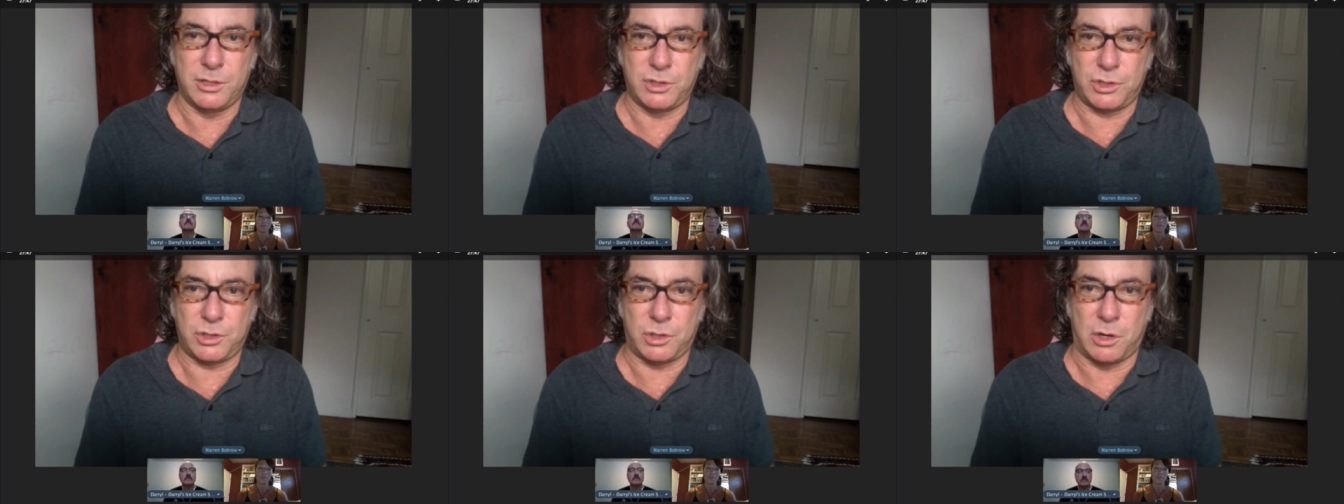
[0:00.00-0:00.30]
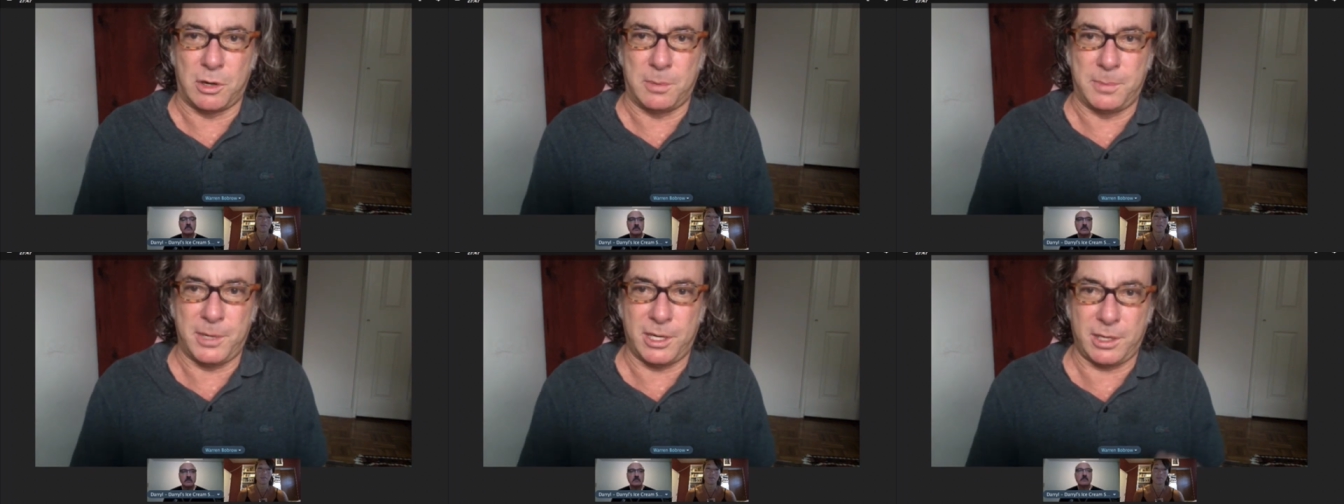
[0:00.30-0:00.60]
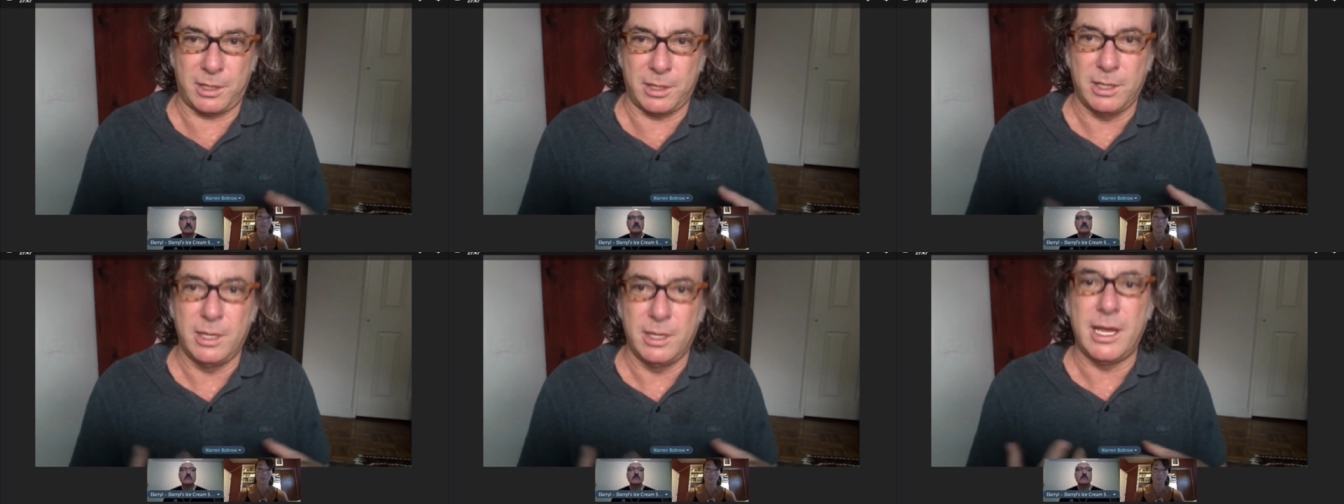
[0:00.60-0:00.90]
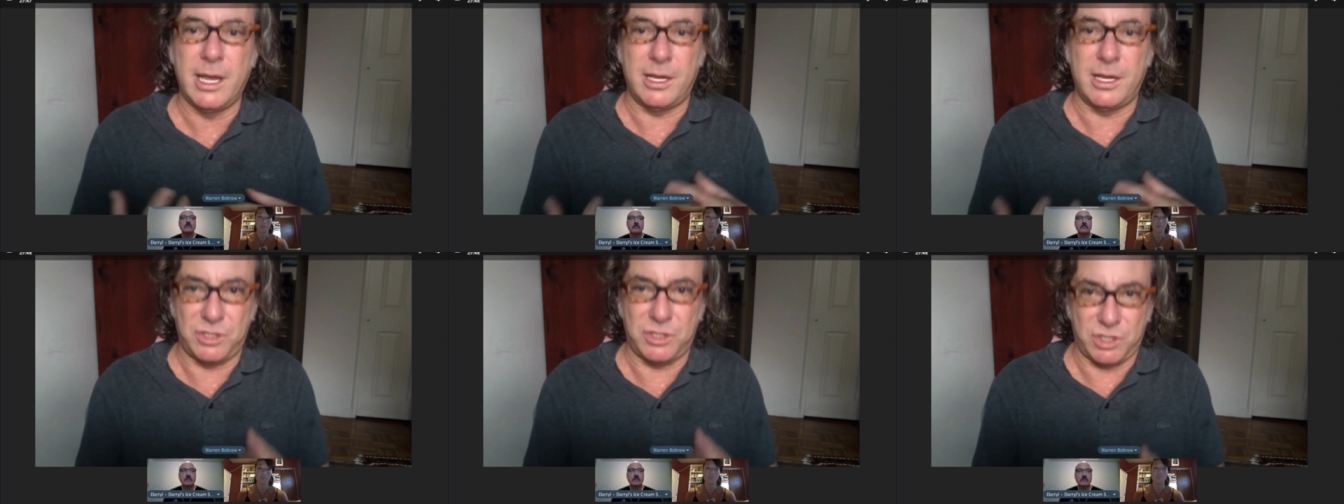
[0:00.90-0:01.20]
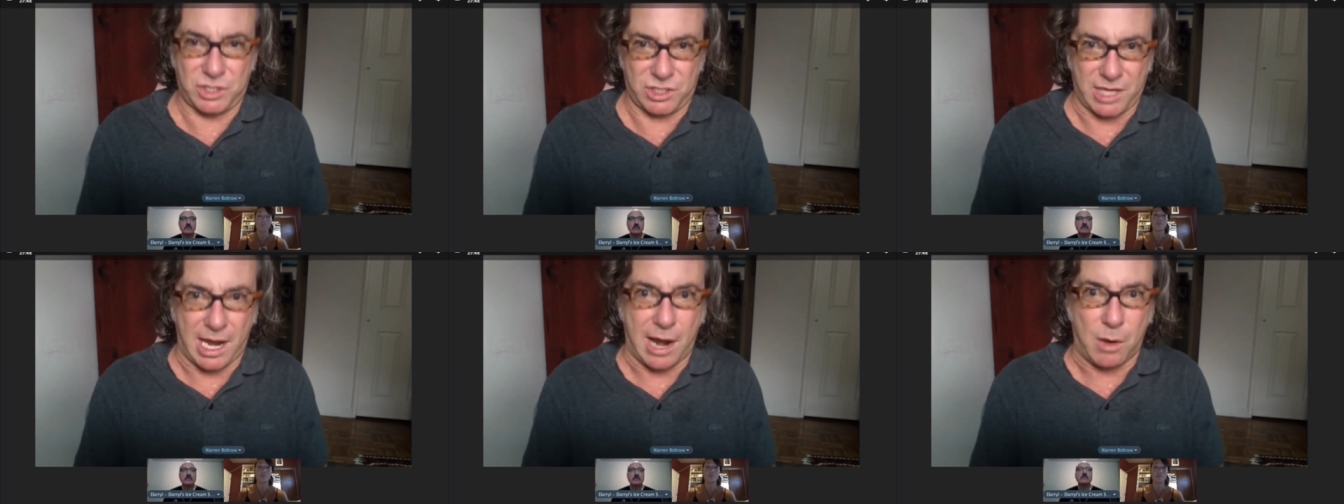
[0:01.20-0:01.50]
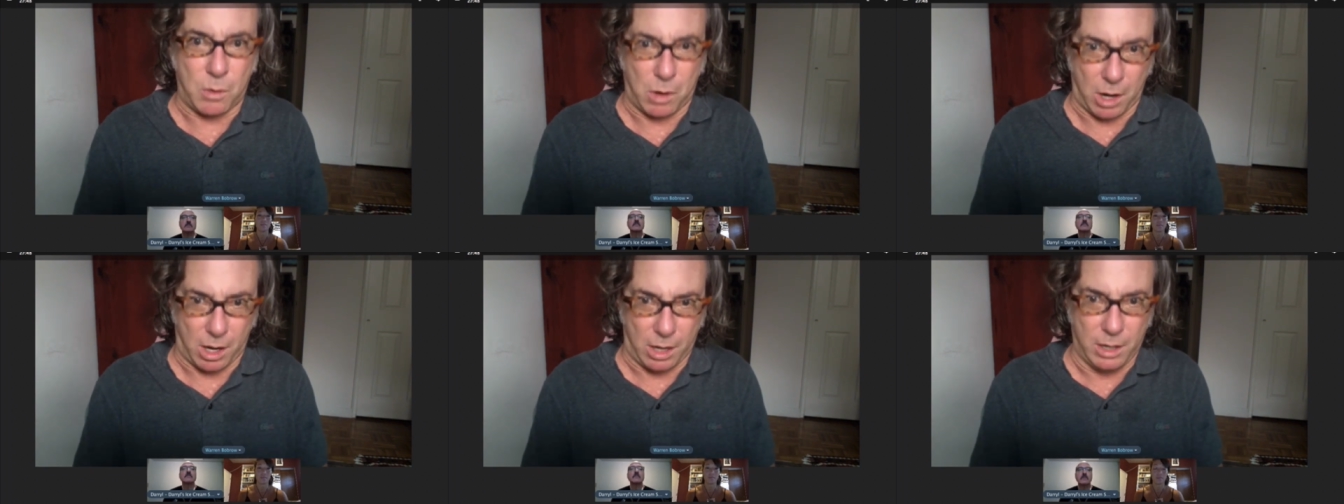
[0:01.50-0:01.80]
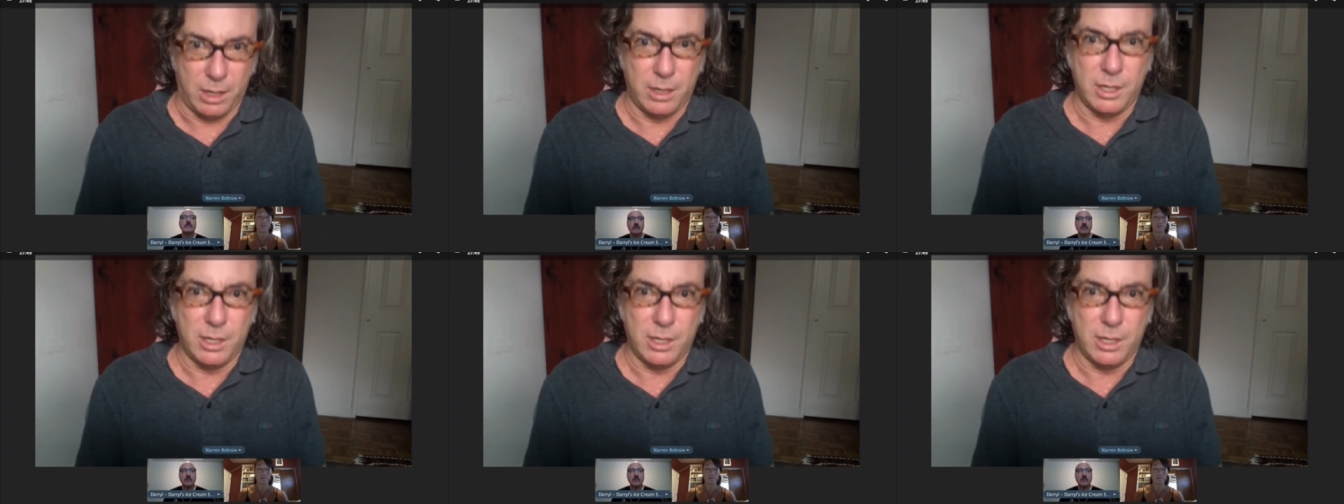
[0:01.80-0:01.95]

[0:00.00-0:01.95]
acerbic, and sour.